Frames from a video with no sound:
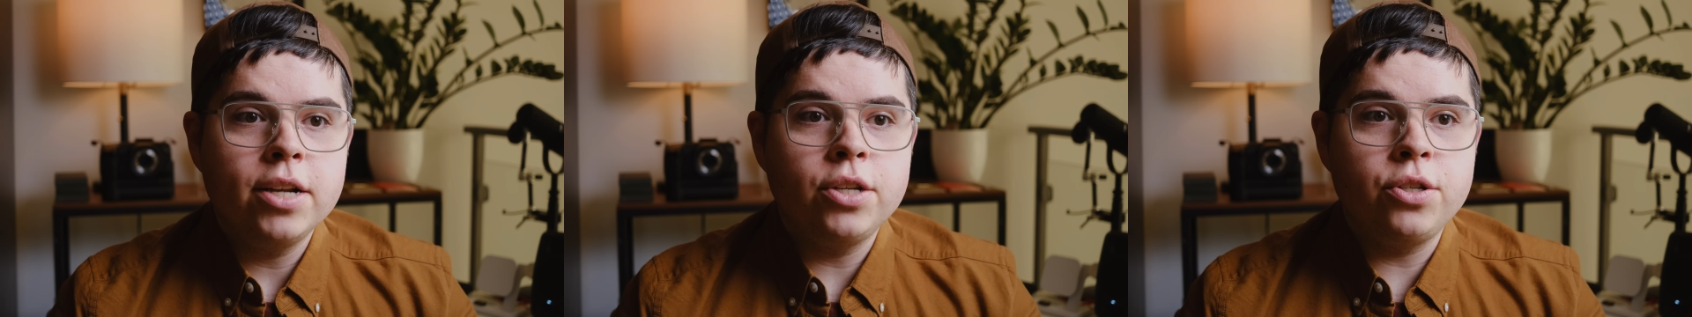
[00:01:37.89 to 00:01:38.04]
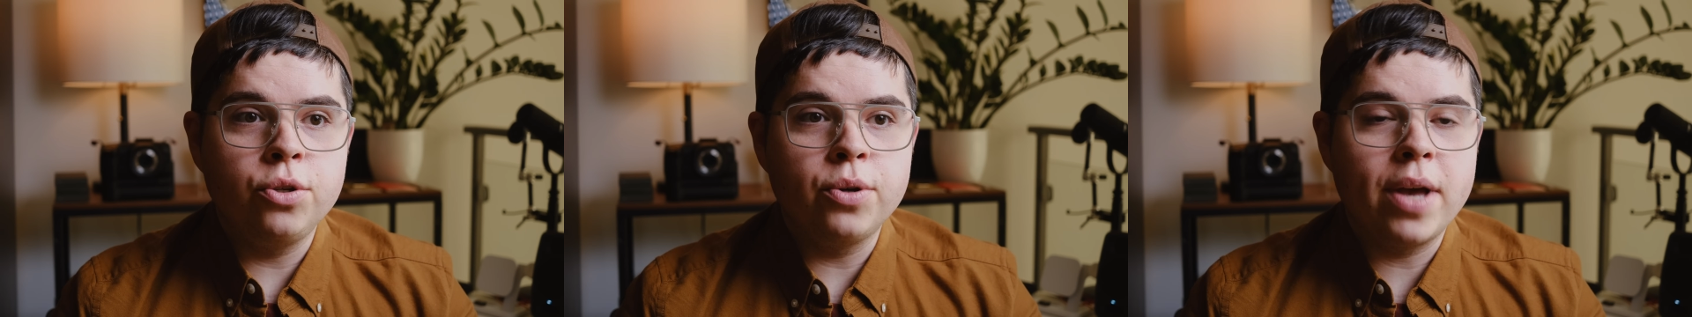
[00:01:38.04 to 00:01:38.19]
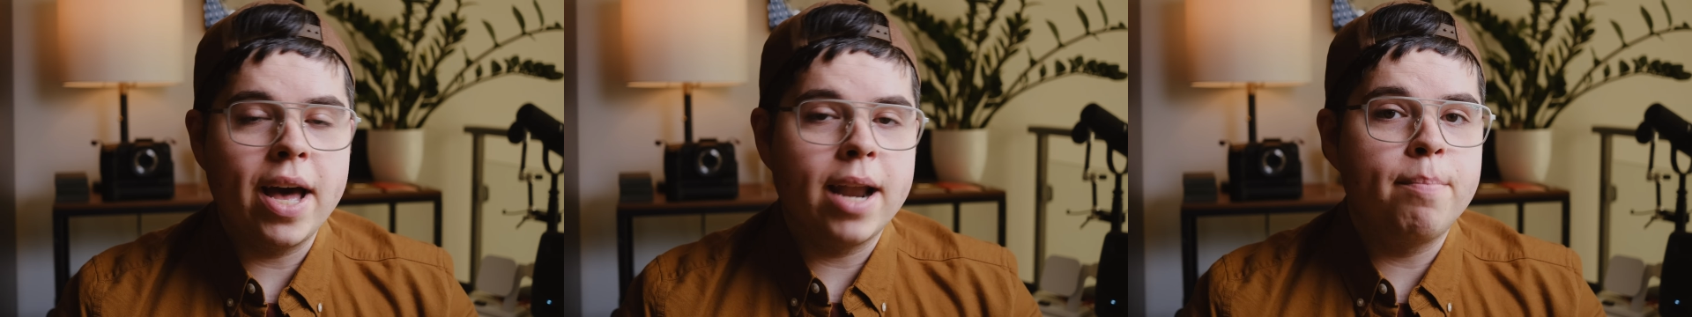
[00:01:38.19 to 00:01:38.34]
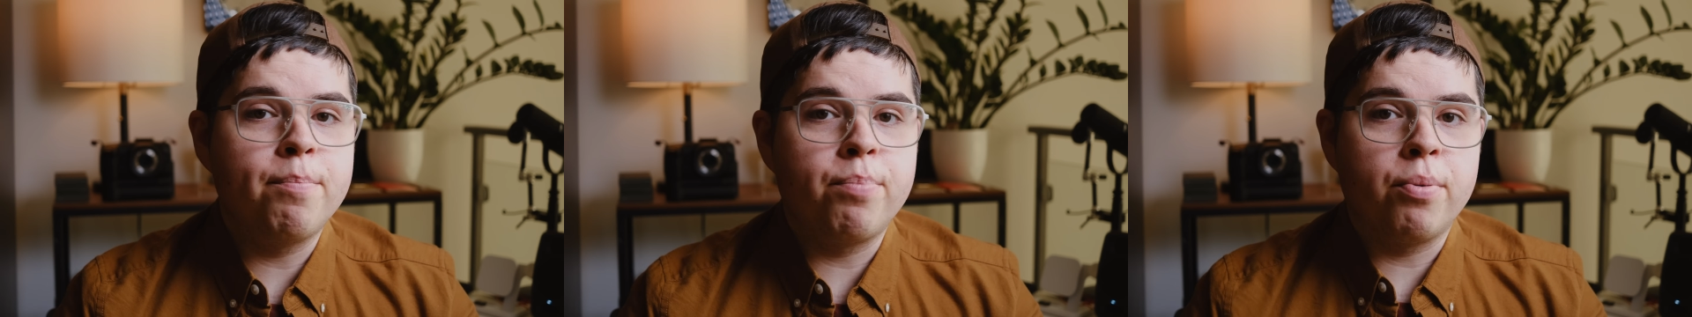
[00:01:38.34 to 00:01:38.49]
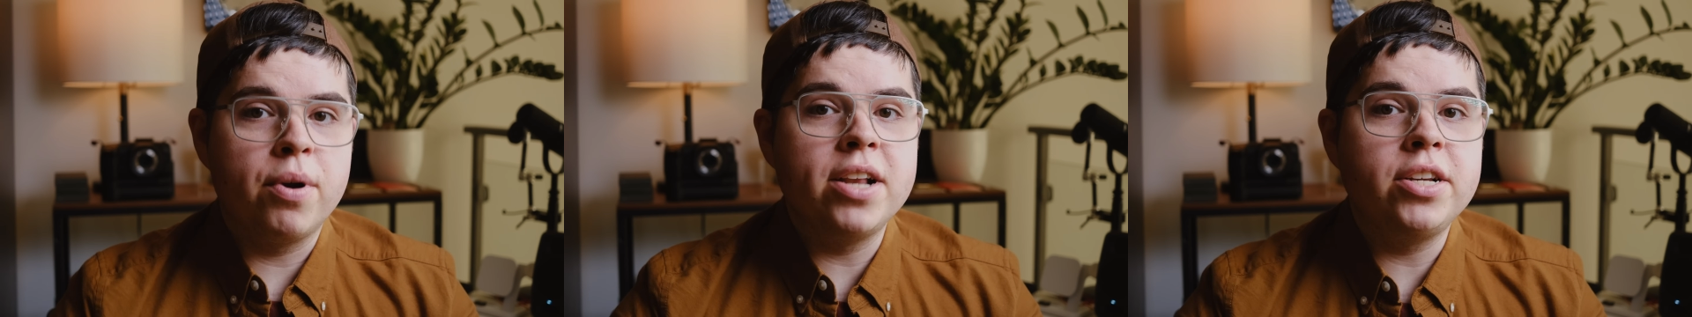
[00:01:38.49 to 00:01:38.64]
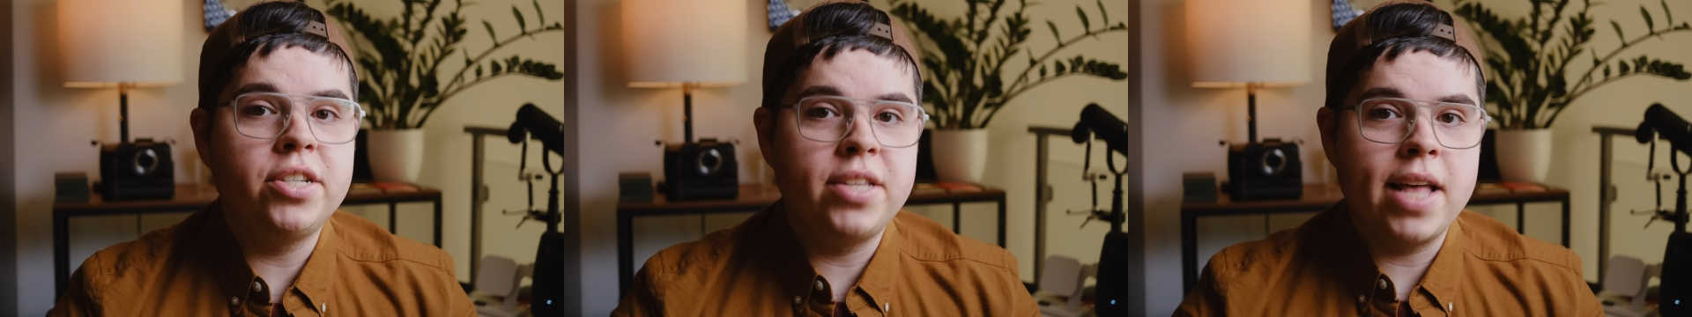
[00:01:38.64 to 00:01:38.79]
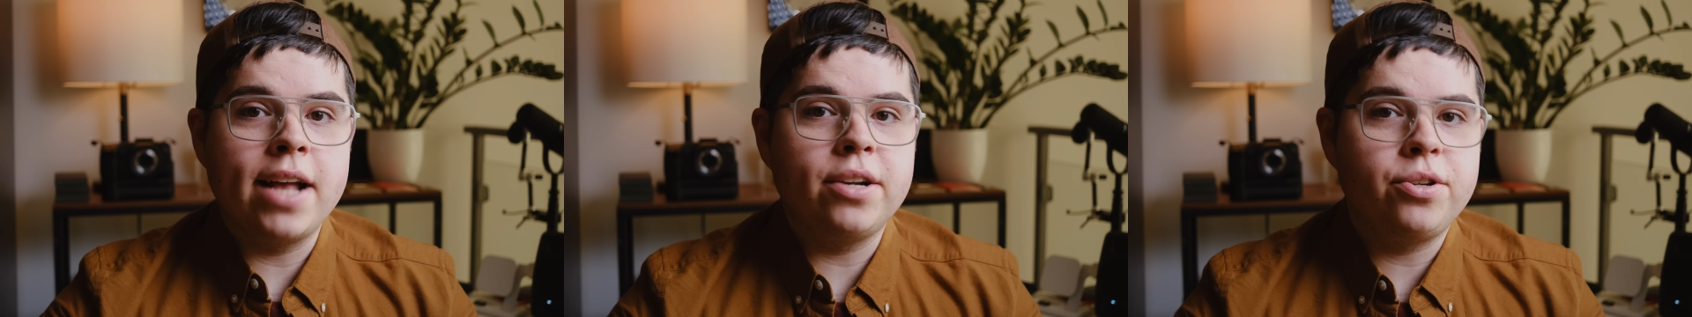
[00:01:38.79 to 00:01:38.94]
to kind of
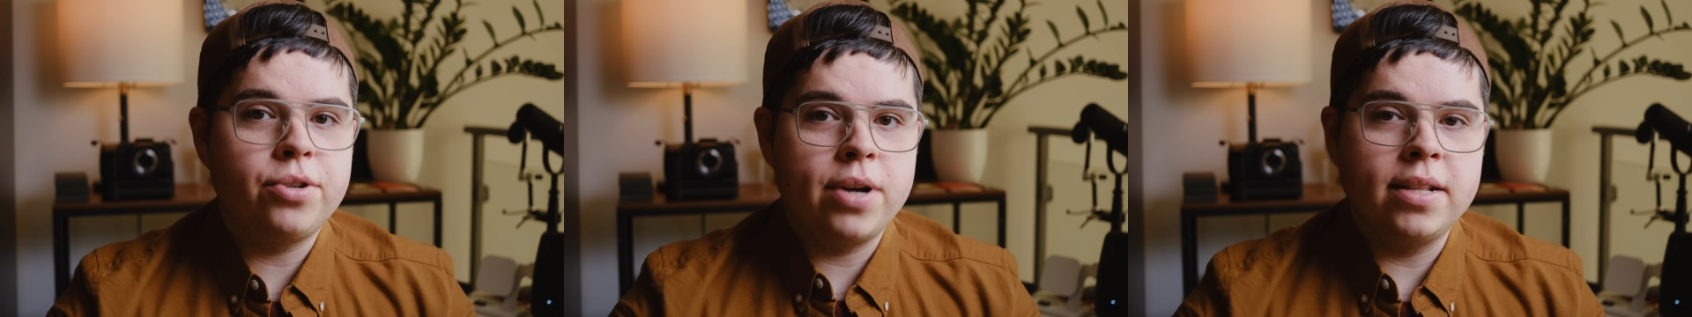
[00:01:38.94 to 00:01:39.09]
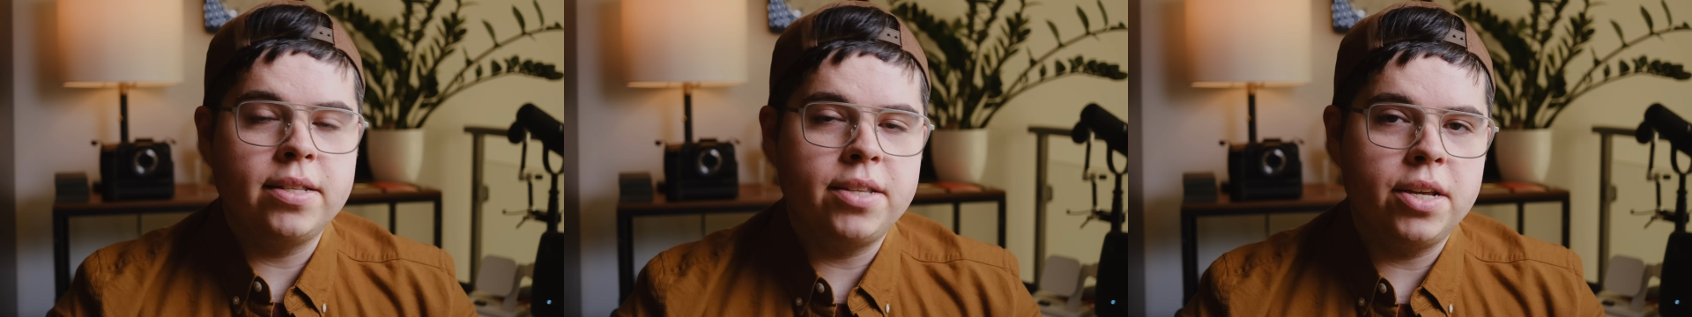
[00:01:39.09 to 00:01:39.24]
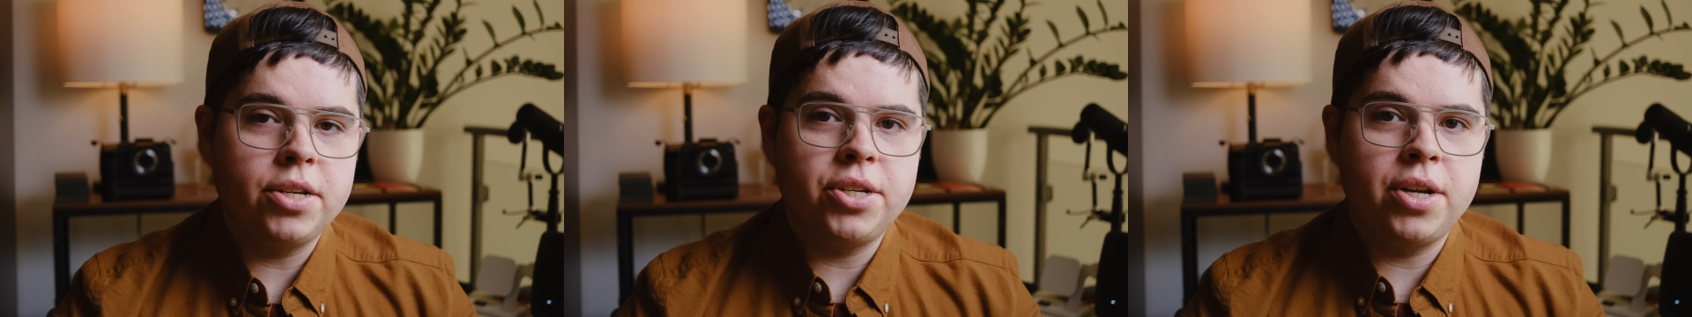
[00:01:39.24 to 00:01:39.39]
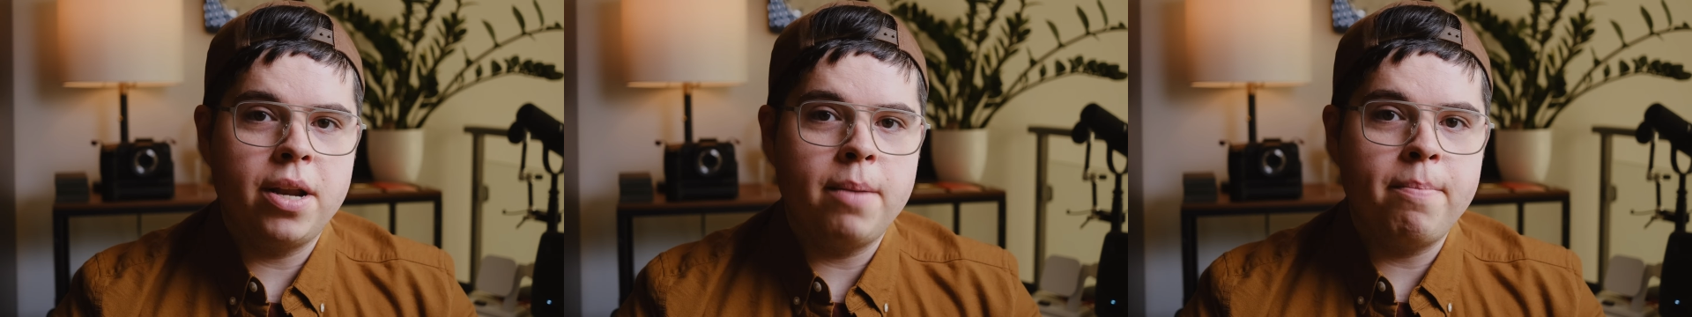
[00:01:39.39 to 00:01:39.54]
bridge that transition